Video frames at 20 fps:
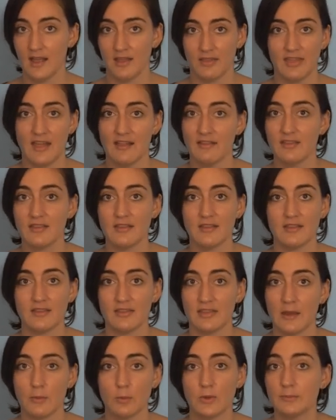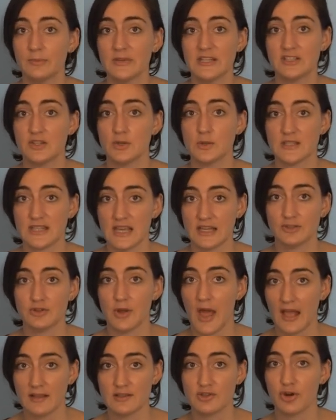then they will be too sick
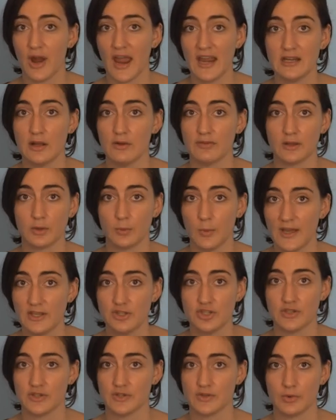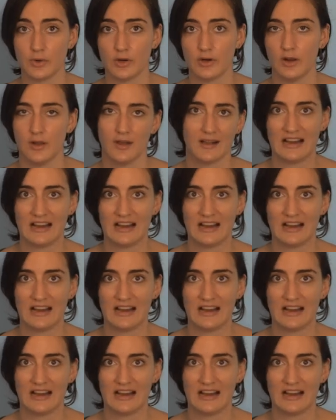to answer any of the questions or